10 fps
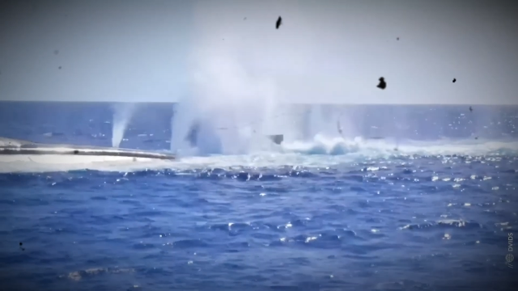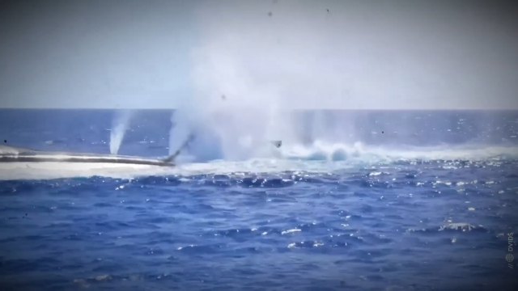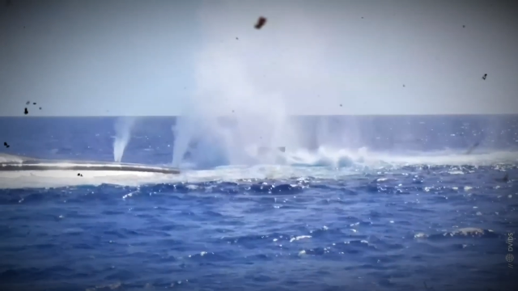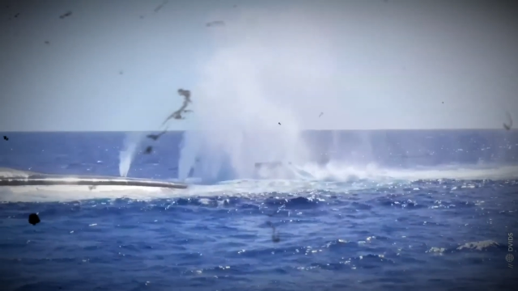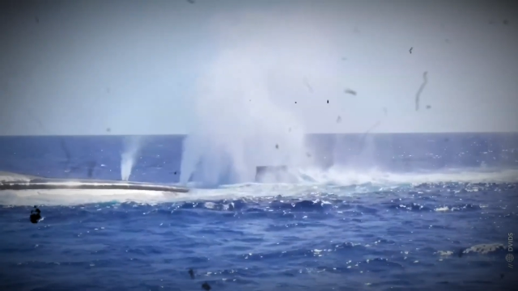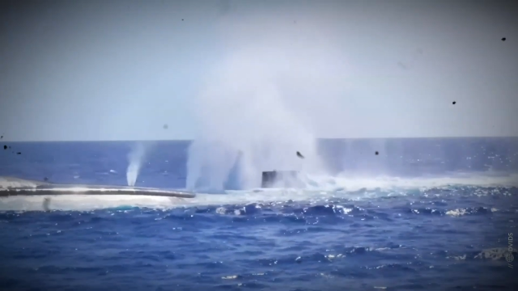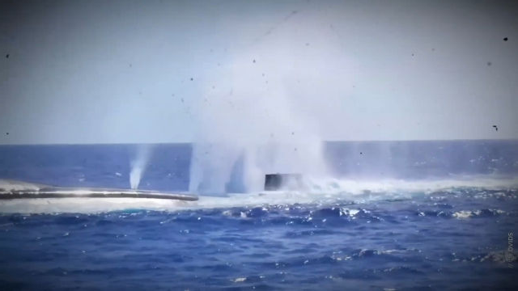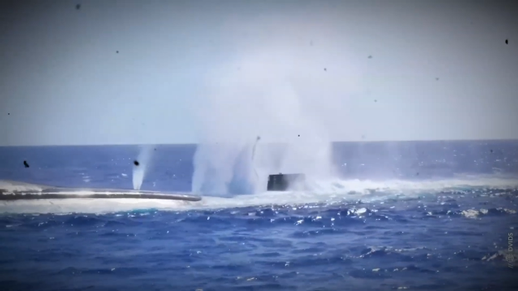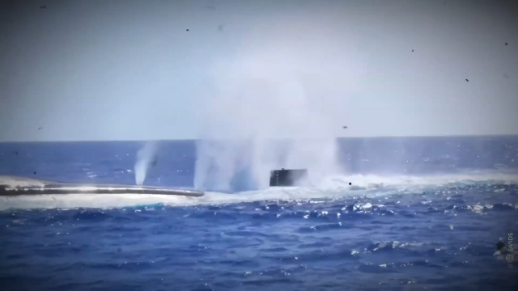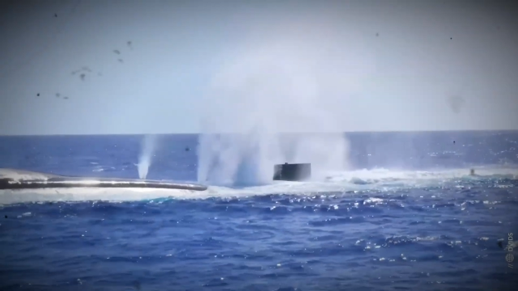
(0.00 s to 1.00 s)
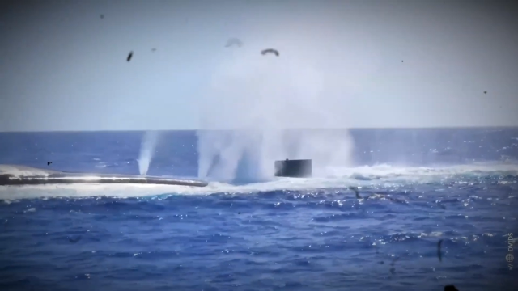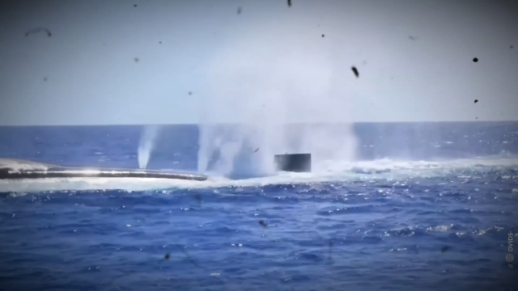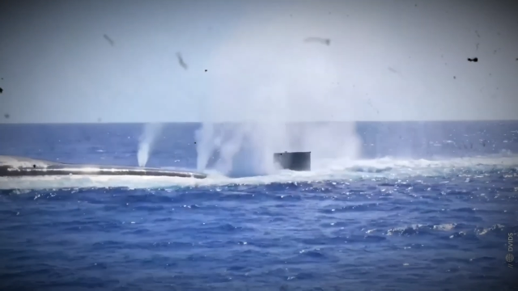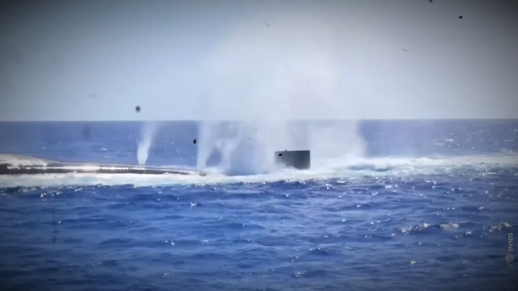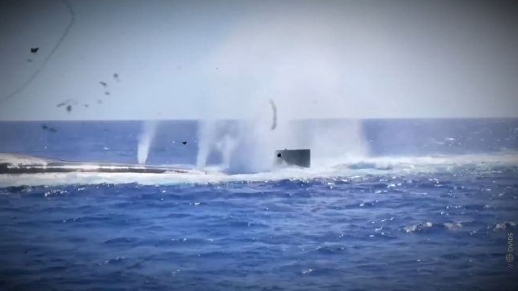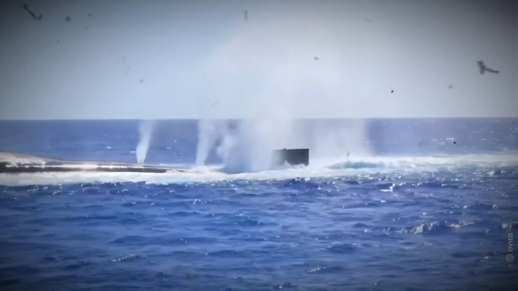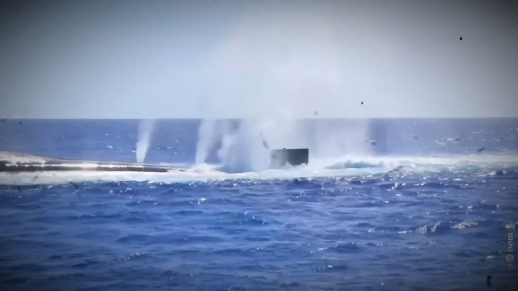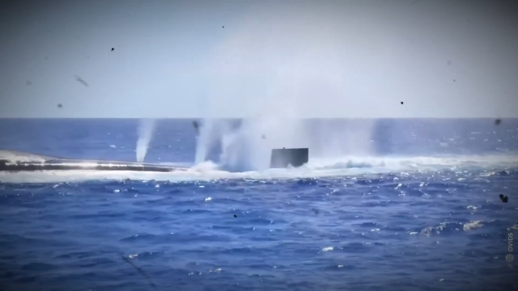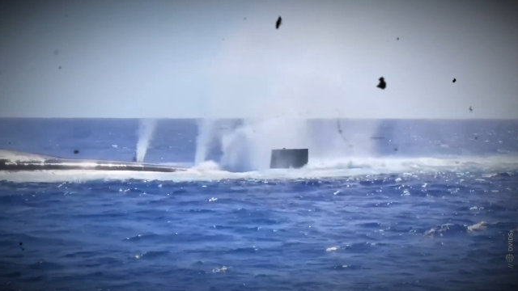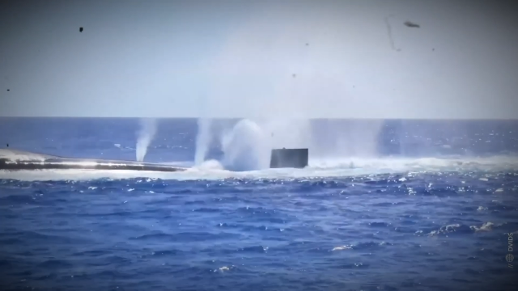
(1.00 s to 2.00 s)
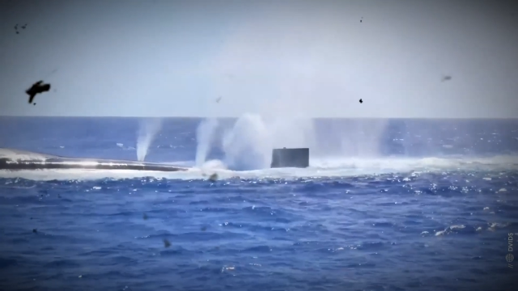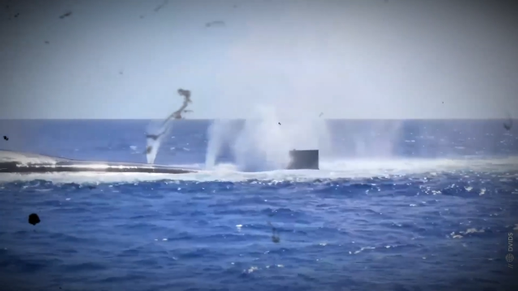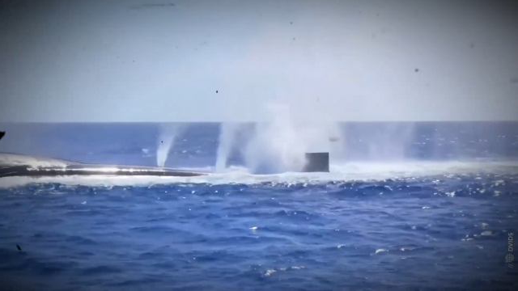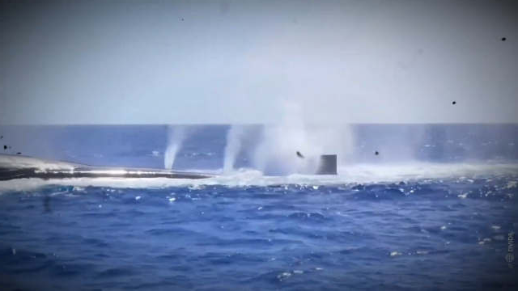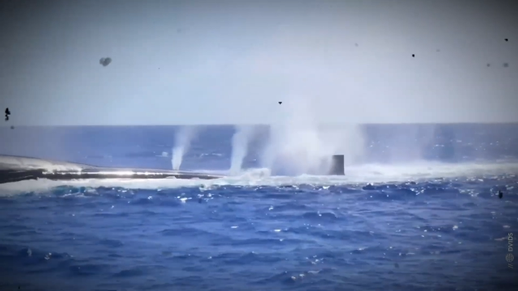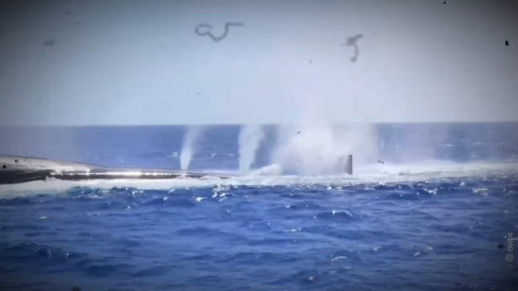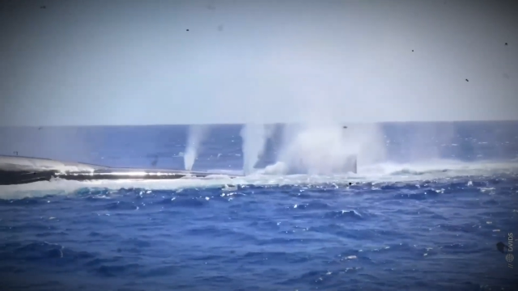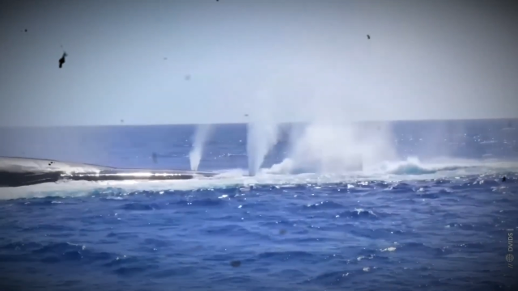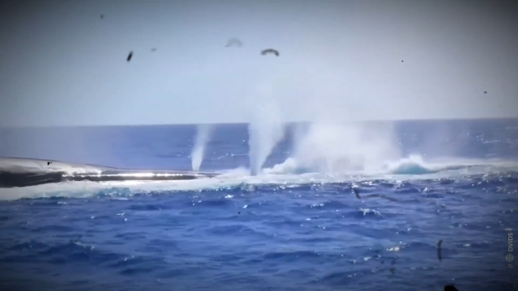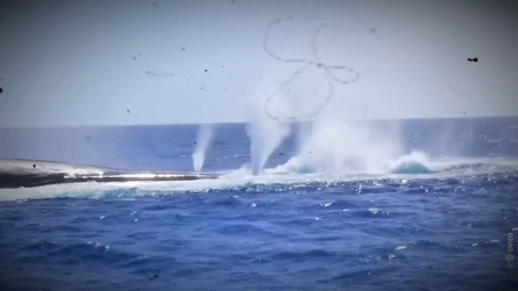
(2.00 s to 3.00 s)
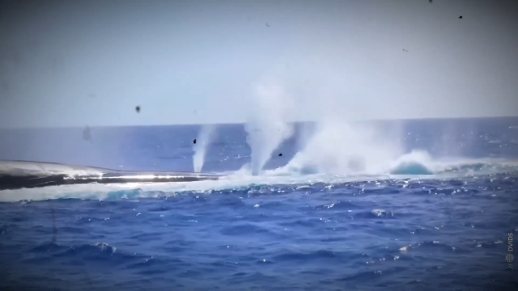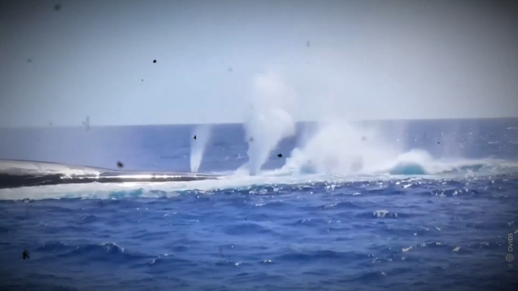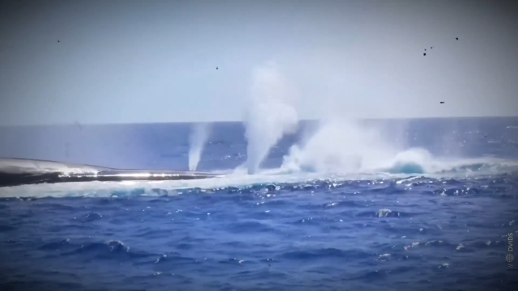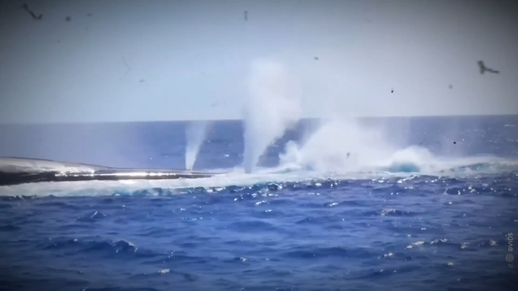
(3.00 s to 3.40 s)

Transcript: (no speaker visible)